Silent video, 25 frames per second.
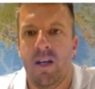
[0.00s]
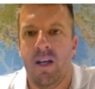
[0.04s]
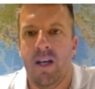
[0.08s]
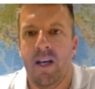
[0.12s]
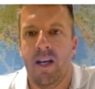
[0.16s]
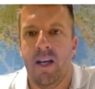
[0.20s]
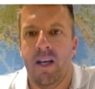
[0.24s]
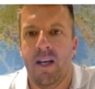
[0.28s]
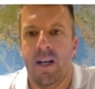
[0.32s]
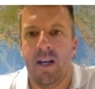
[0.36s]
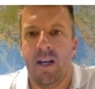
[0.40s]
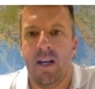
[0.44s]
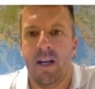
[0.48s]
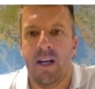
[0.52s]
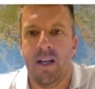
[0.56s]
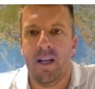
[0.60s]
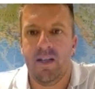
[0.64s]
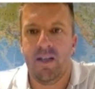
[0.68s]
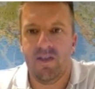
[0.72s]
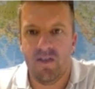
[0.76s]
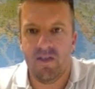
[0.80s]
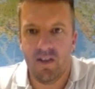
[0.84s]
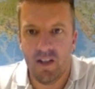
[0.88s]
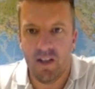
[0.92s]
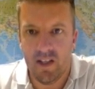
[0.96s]
And
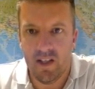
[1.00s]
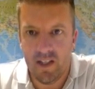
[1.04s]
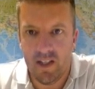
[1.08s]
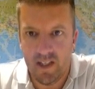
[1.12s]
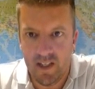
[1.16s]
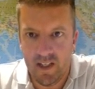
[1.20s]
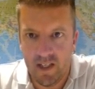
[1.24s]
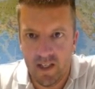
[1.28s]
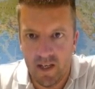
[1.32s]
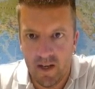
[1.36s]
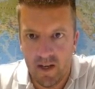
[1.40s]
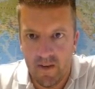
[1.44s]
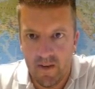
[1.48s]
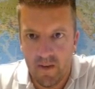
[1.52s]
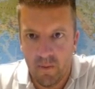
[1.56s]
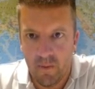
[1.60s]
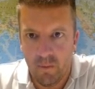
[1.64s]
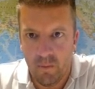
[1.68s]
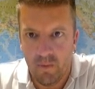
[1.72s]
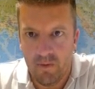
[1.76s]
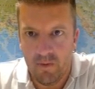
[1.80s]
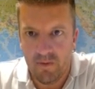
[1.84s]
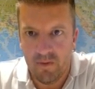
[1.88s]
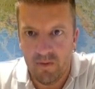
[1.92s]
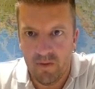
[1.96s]
lastly,
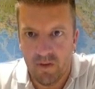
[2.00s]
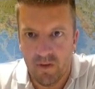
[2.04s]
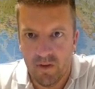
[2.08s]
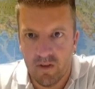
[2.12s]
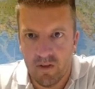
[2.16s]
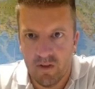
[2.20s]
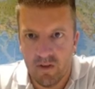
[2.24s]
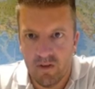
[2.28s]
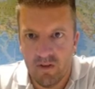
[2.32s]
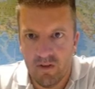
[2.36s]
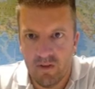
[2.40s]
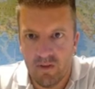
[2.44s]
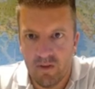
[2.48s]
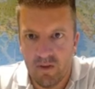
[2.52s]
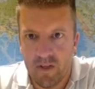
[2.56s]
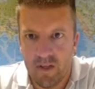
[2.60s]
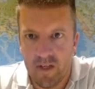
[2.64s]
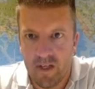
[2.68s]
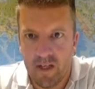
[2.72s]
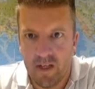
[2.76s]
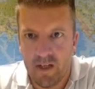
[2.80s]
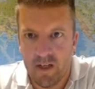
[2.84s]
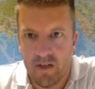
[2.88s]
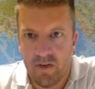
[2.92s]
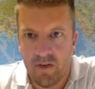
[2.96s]
we've got
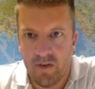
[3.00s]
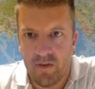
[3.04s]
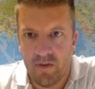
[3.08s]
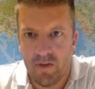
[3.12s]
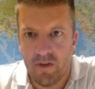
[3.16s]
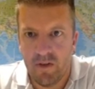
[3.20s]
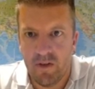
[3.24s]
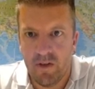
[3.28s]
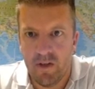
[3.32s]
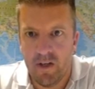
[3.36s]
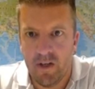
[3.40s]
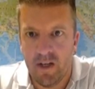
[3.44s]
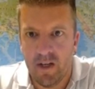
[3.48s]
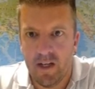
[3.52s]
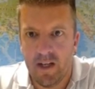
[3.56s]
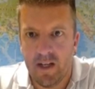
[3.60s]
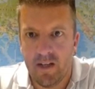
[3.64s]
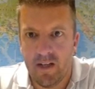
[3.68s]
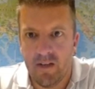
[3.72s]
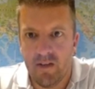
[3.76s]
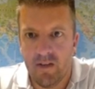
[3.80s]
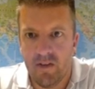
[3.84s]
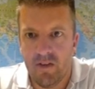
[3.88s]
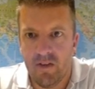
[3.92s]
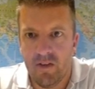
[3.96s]

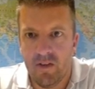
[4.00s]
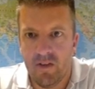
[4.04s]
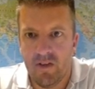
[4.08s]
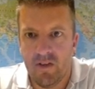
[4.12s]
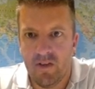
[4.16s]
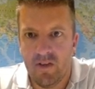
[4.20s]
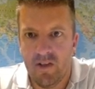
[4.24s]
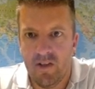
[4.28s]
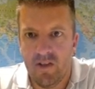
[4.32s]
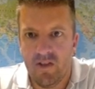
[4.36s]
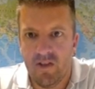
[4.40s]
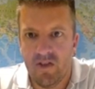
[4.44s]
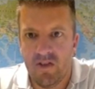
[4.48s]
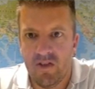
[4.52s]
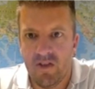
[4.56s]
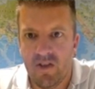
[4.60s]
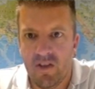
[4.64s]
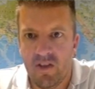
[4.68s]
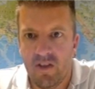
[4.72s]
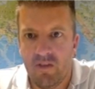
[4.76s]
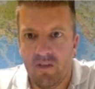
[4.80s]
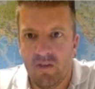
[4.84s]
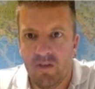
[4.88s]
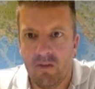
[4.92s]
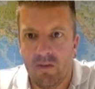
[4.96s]

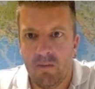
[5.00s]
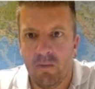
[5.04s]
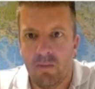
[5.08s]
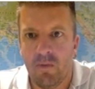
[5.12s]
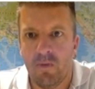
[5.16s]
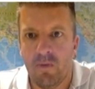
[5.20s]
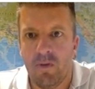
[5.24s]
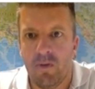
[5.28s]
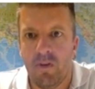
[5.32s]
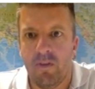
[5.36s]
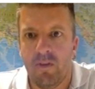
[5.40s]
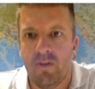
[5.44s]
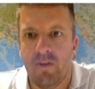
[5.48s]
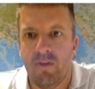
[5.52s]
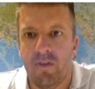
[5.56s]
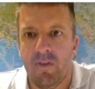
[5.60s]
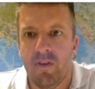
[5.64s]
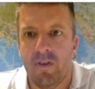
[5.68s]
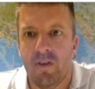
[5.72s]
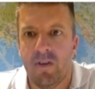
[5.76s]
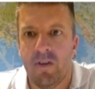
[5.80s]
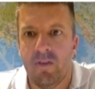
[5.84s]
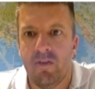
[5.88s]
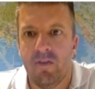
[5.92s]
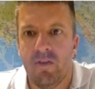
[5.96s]

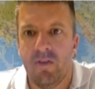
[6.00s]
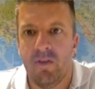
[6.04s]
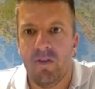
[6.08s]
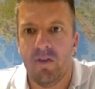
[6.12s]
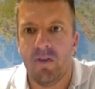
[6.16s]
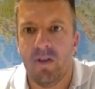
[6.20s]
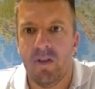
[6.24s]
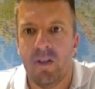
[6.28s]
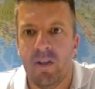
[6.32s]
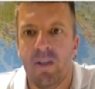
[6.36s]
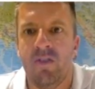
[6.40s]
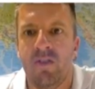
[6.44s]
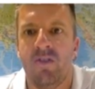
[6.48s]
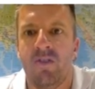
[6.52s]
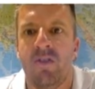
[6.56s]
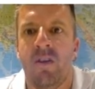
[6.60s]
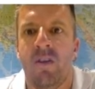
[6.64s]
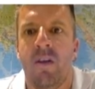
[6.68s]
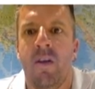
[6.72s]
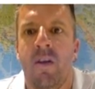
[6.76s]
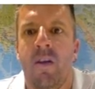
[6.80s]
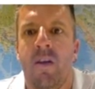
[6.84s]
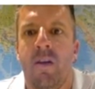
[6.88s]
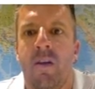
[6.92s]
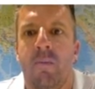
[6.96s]
337.5 degrees
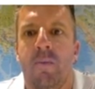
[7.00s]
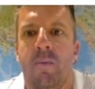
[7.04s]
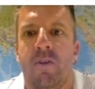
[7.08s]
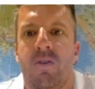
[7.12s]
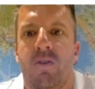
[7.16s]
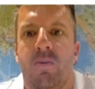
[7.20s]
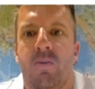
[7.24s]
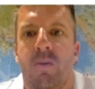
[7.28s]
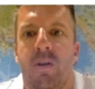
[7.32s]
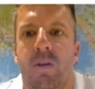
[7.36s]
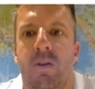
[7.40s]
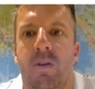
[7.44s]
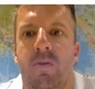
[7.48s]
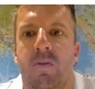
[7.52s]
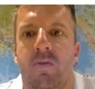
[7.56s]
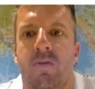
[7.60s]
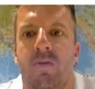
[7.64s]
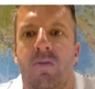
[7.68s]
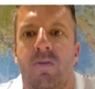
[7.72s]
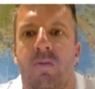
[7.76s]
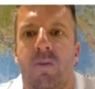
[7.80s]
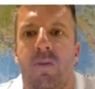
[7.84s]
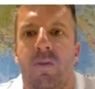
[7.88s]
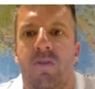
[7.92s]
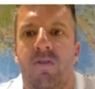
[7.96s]
between
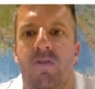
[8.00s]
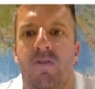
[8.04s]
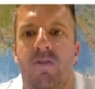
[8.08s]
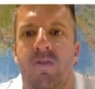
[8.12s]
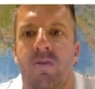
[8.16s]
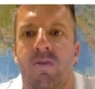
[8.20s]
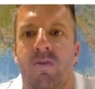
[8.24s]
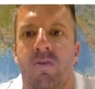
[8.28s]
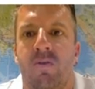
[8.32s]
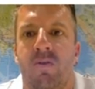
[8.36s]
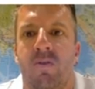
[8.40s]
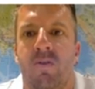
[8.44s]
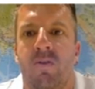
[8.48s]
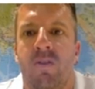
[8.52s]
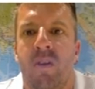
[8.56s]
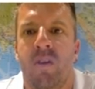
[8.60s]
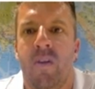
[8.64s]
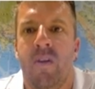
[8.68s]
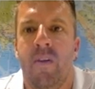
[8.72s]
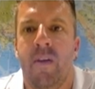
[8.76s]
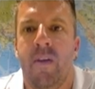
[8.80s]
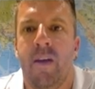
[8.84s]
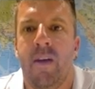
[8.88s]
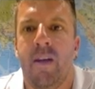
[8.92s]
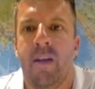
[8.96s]
northwest and north,
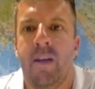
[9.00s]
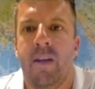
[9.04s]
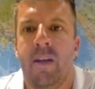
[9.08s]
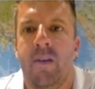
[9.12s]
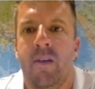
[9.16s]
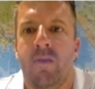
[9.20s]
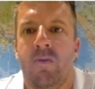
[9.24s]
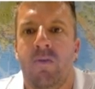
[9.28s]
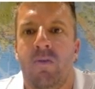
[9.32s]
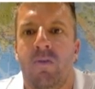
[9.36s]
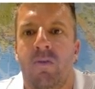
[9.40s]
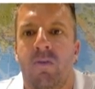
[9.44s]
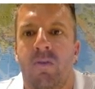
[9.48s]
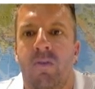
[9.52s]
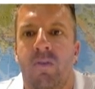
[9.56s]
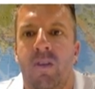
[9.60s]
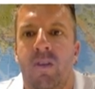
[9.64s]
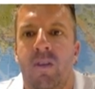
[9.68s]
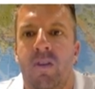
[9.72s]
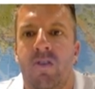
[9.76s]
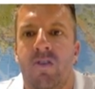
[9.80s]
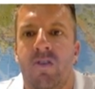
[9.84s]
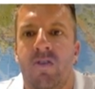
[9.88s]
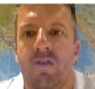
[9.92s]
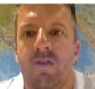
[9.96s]
and then north
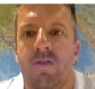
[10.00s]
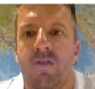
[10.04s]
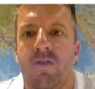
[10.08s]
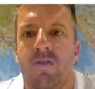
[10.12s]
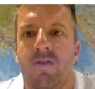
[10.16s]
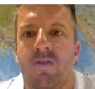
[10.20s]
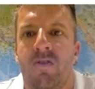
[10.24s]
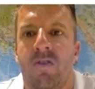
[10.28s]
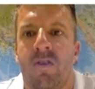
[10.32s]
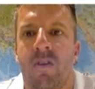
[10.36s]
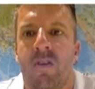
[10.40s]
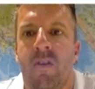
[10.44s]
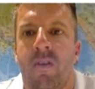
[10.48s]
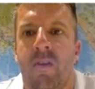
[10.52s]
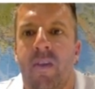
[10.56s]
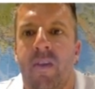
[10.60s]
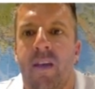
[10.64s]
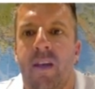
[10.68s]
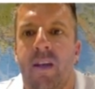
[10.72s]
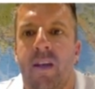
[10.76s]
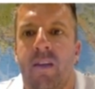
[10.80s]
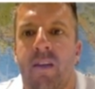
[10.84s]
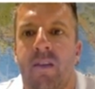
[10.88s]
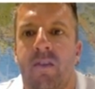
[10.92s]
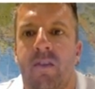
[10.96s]
finishes
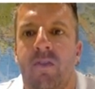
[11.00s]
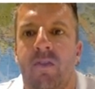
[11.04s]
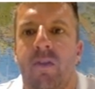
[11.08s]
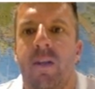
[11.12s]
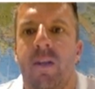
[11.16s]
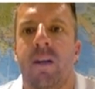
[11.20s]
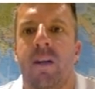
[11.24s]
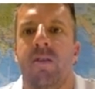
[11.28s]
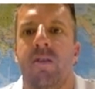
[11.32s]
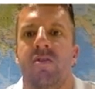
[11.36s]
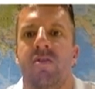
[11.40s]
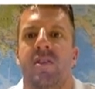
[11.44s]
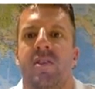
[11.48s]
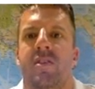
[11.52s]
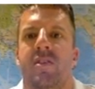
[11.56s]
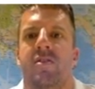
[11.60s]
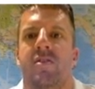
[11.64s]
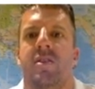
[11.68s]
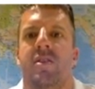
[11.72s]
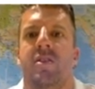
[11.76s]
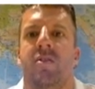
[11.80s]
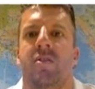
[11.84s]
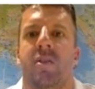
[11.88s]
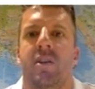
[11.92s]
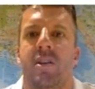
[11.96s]
at
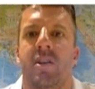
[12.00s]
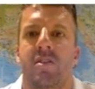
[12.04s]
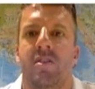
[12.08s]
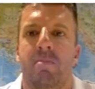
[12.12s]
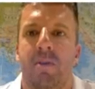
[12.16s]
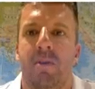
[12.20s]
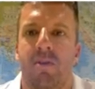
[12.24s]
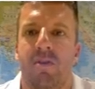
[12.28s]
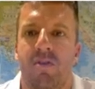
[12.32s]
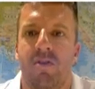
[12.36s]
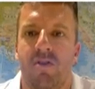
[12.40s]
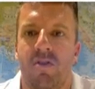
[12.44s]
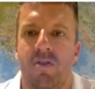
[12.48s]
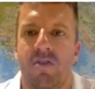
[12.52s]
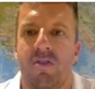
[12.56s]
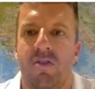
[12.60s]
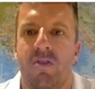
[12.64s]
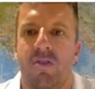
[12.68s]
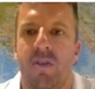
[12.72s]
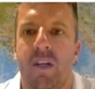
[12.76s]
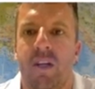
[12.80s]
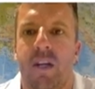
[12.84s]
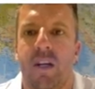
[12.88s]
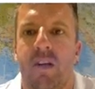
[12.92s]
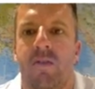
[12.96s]
360 degrees because there's
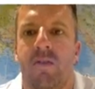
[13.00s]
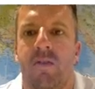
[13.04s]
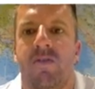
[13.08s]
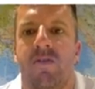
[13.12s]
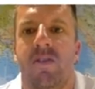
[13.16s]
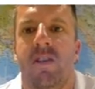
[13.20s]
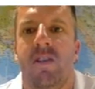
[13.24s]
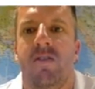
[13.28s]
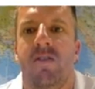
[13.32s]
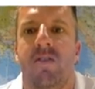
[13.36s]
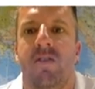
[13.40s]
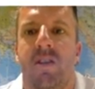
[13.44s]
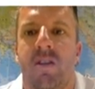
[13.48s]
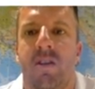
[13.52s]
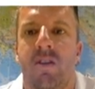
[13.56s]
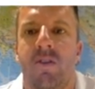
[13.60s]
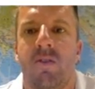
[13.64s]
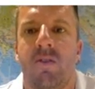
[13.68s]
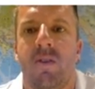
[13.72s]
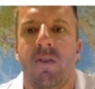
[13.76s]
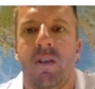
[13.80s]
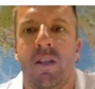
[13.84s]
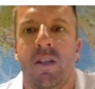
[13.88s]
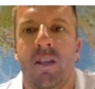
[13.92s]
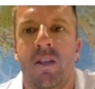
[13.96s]
360
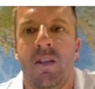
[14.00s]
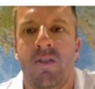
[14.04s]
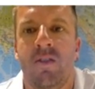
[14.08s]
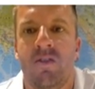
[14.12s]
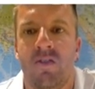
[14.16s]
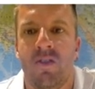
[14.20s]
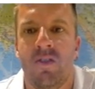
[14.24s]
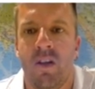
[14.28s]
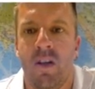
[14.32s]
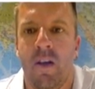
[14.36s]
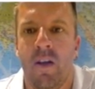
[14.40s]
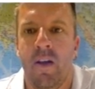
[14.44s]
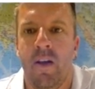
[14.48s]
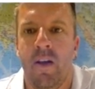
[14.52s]
degrees